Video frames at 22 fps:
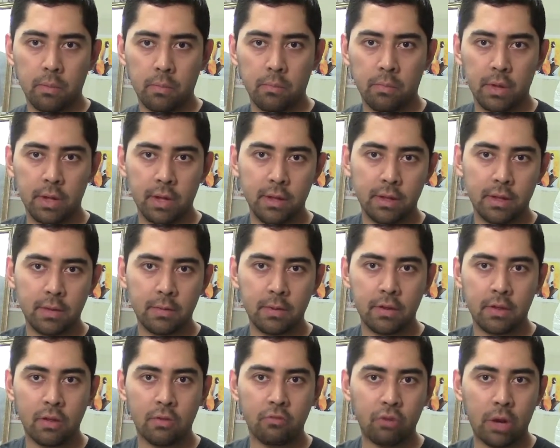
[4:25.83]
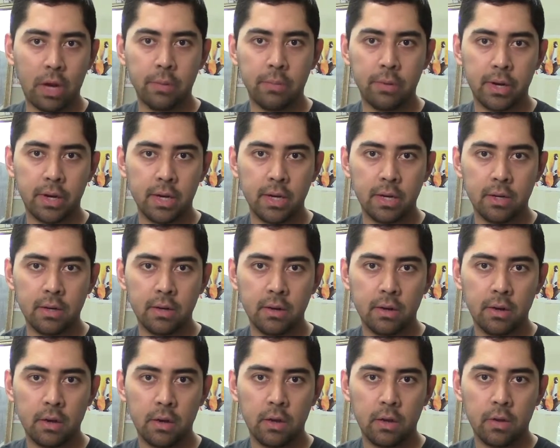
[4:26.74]
please hit the subscribe
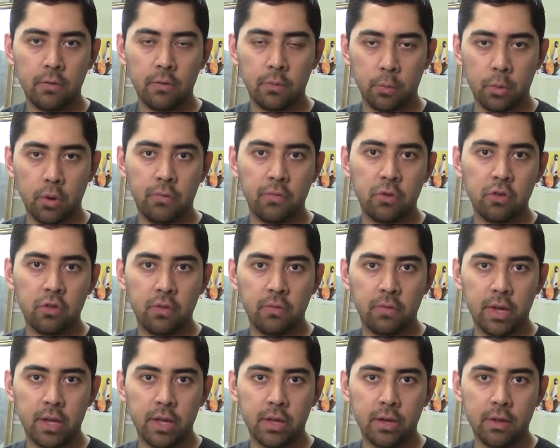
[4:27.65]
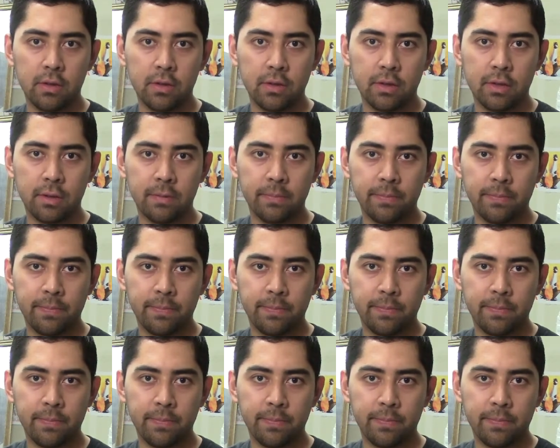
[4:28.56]
button for more future videos.